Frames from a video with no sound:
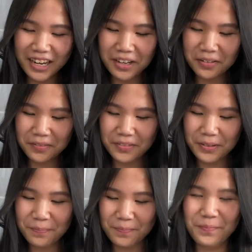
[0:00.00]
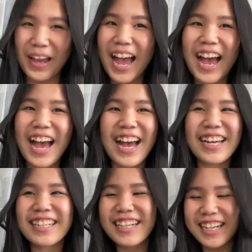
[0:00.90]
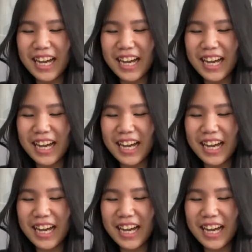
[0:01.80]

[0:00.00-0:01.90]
of the bag